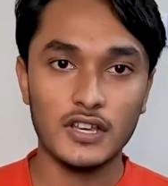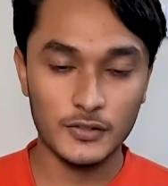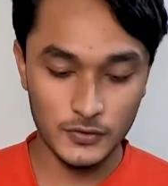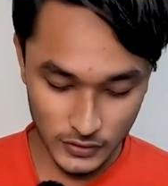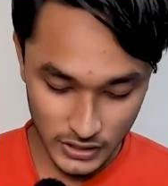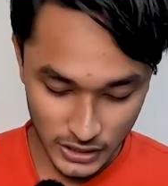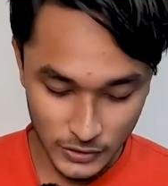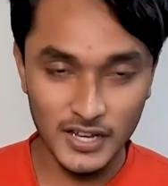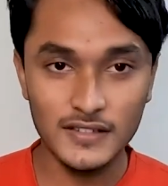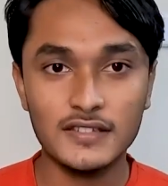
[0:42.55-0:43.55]
Actually,
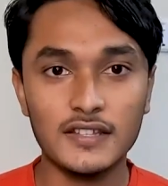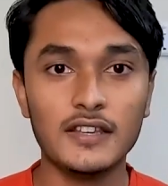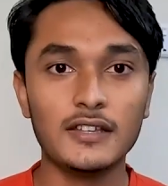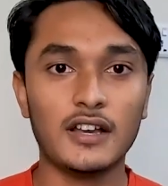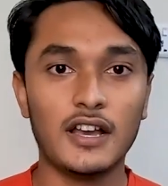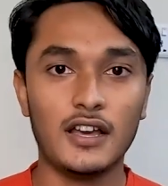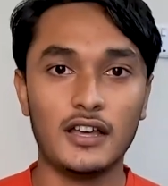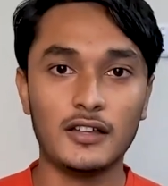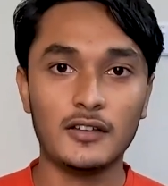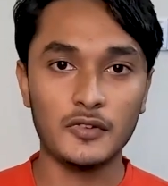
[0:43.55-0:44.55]
you can see
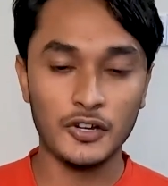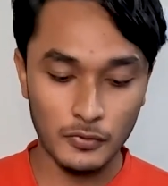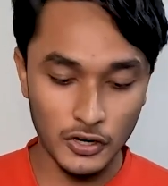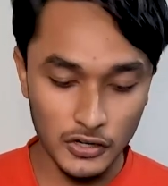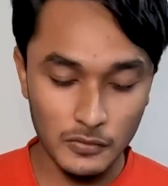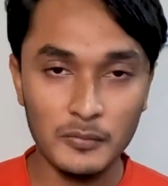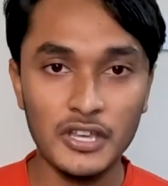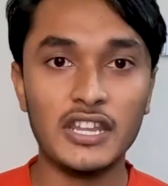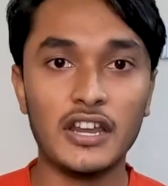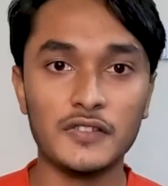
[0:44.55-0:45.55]
in front of
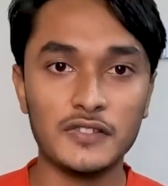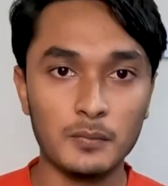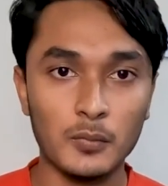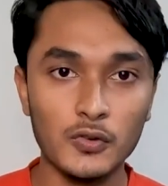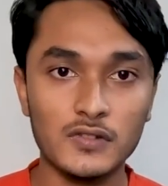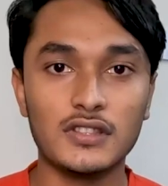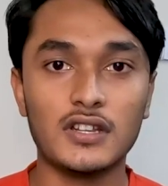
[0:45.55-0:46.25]
me, there is a book,